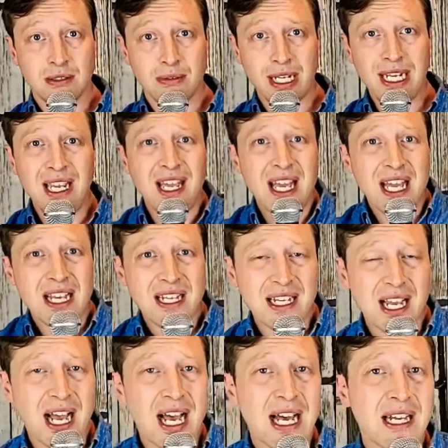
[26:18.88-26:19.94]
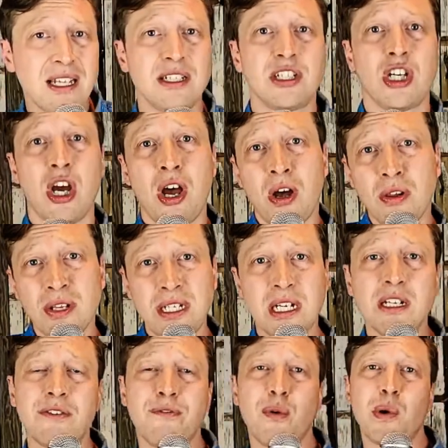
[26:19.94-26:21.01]
Right? God is calling
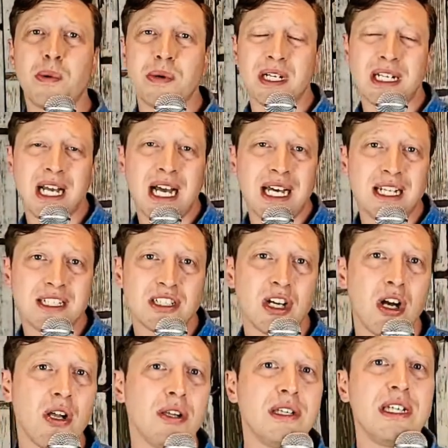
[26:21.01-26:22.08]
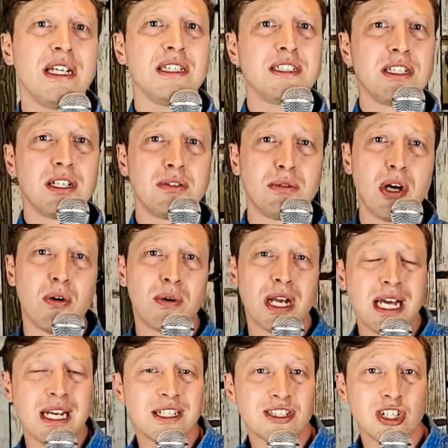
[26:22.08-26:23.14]
us forward. God is calling us to grow.
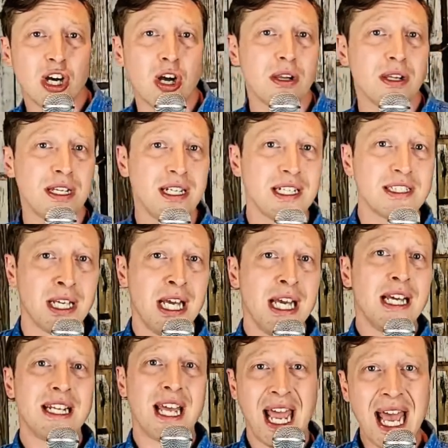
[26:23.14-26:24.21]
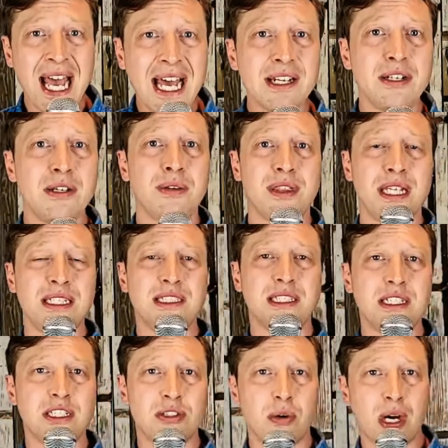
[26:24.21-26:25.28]
God is calling us to add new
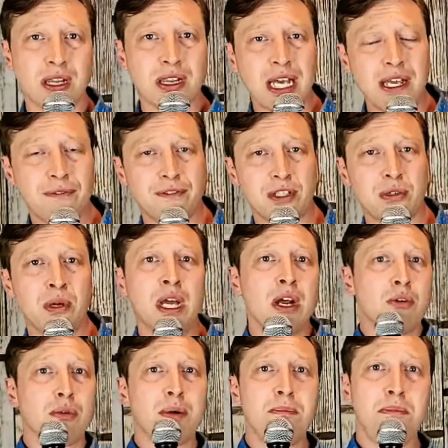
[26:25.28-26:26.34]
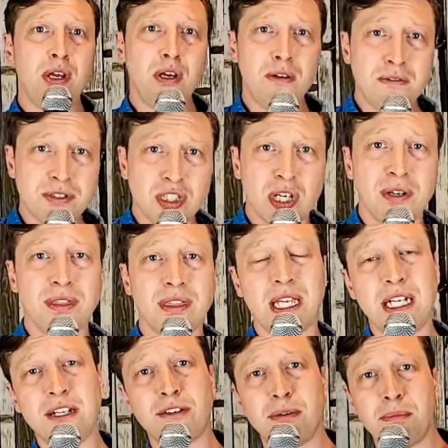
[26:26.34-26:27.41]
things into our life, to remove certain
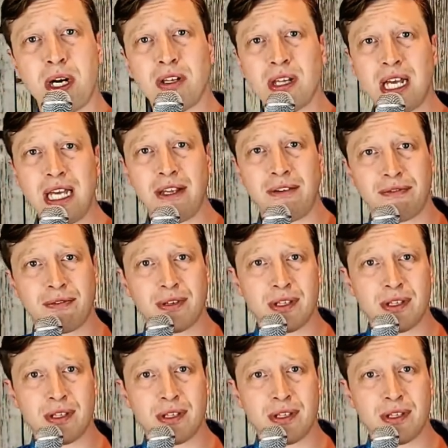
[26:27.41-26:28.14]
things from our life.